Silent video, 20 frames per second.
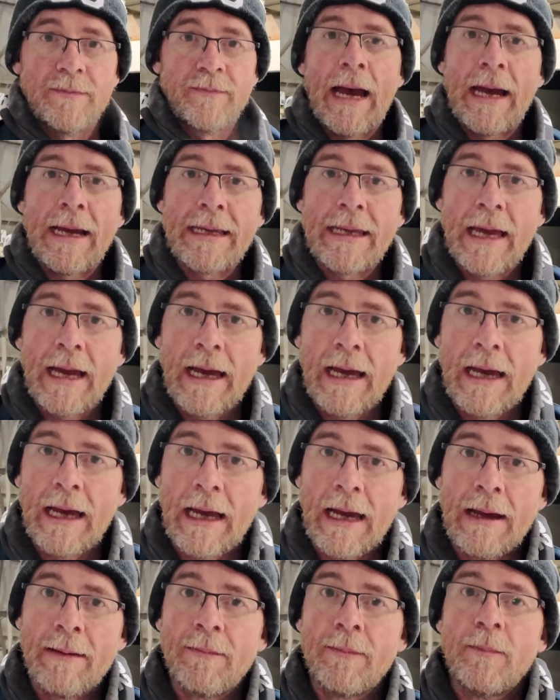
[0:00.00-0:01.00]
I
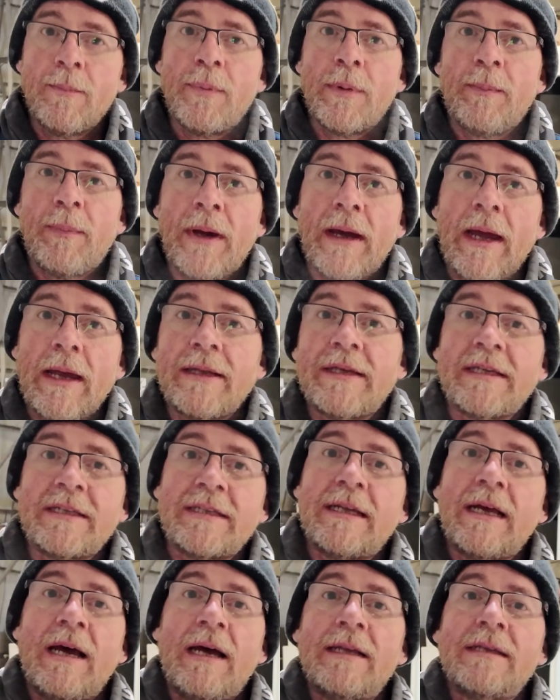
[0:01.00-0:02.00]
am prepared to
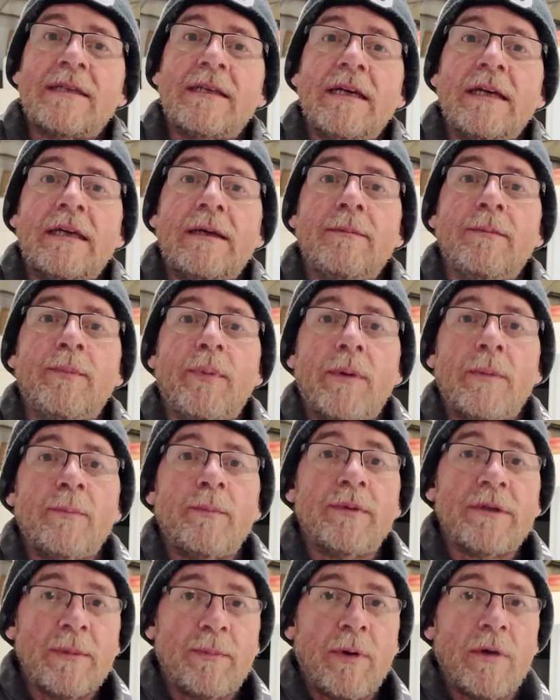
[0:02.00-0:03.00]
start taking
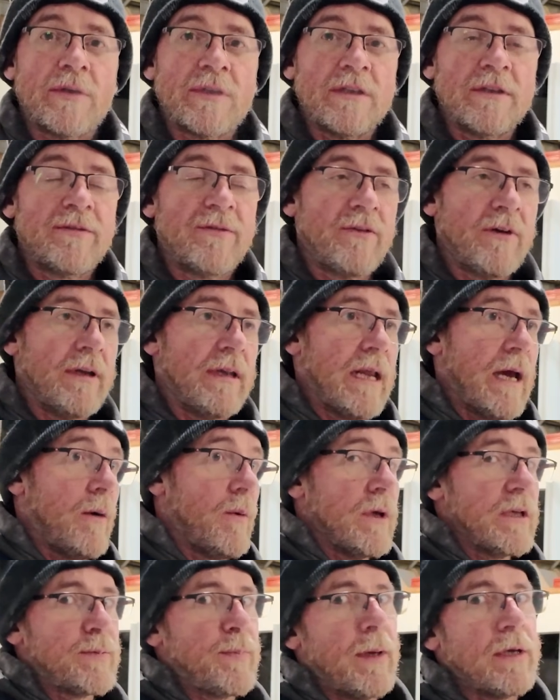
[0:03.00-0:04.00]
deposits for it now,
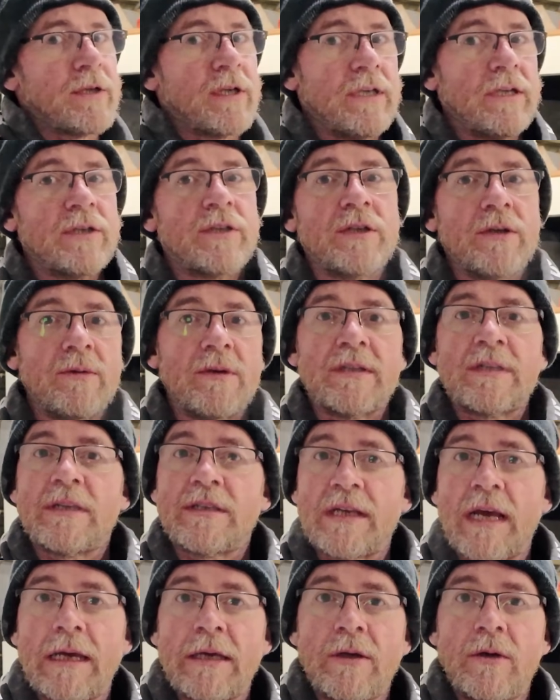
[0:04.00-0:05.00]
especially as soon as the
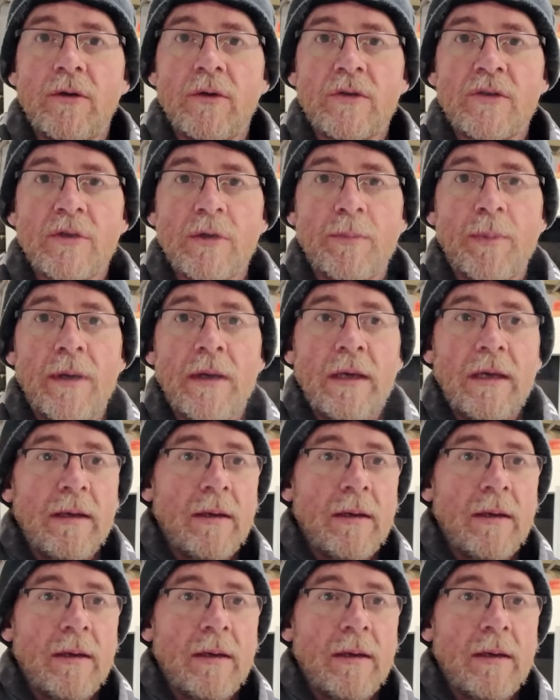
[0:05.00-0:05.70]
site goes up.